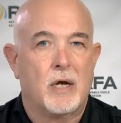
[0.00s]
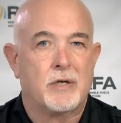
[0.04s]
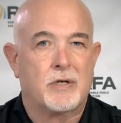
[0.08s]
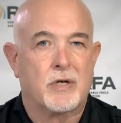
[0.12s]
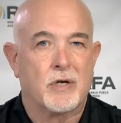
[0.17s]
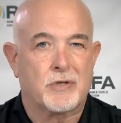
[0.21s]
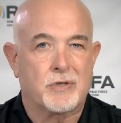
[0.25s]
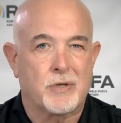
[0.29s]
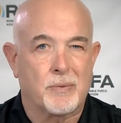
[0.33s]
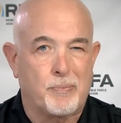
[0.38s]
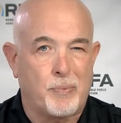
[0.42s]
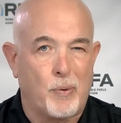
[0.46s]

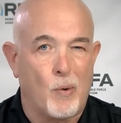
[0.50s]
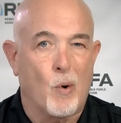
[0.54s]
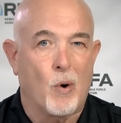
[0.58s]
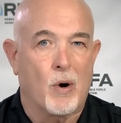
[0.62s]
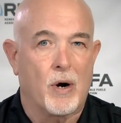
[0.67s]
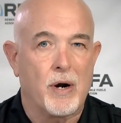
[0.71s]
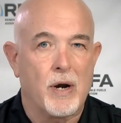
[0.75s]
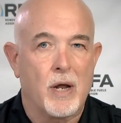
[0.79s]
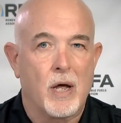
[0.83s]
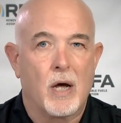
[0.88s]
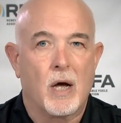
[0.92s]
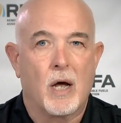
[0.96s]
to
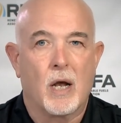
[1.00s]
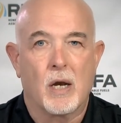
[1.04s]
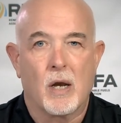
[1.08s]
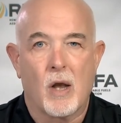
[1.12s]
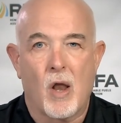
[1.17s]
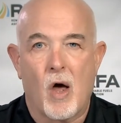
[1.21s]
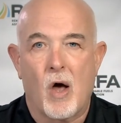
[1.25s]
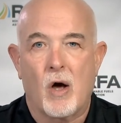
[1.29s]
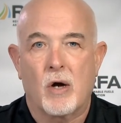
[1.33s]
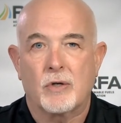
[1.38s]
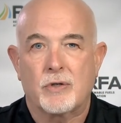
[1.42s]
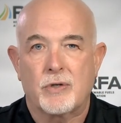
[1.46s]
support a
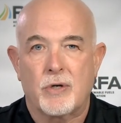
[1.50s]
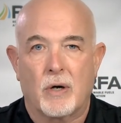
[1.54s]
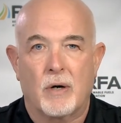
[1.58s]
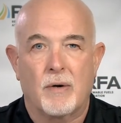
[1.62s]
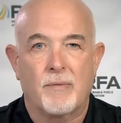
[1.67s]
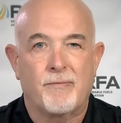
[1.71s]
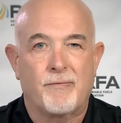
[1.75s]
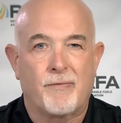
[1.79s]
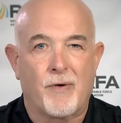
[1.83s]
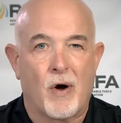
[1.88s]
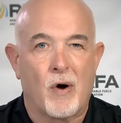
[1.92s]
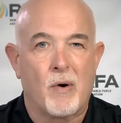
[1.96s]

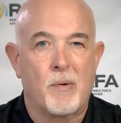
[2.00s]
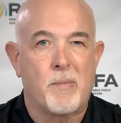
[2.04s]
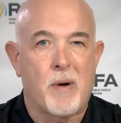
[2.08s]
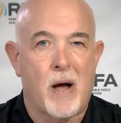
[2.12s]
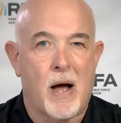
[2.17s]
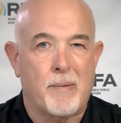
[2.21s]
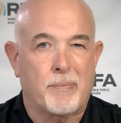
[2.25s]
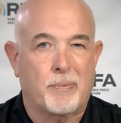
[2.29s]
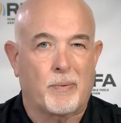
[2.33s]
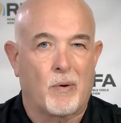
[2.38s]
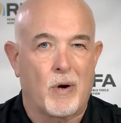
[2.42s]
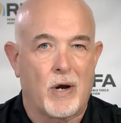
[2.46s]
long-term foam
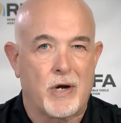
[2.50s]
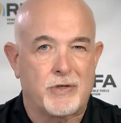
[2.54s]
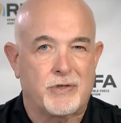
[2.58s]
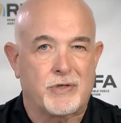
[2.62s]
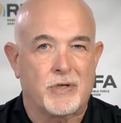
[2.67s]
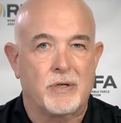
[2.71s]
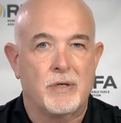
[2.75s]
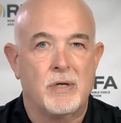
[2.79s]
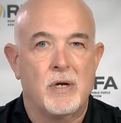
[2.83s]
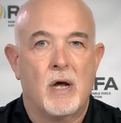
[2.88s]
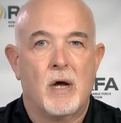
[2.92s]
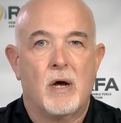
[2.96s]

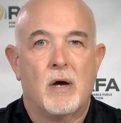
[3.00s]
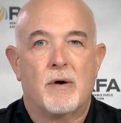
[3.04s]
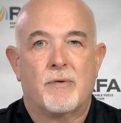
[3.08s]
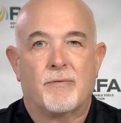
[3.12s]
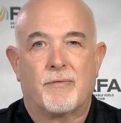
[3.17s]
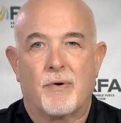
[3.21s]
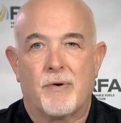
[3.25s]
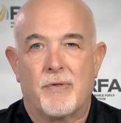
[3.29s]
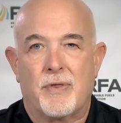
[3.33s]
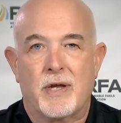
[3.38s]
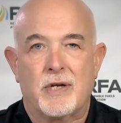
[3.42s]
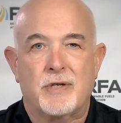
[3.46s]
operation
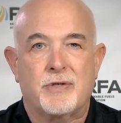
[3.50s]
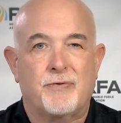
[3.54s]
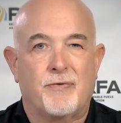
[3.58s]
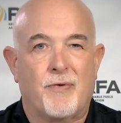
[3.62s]
for this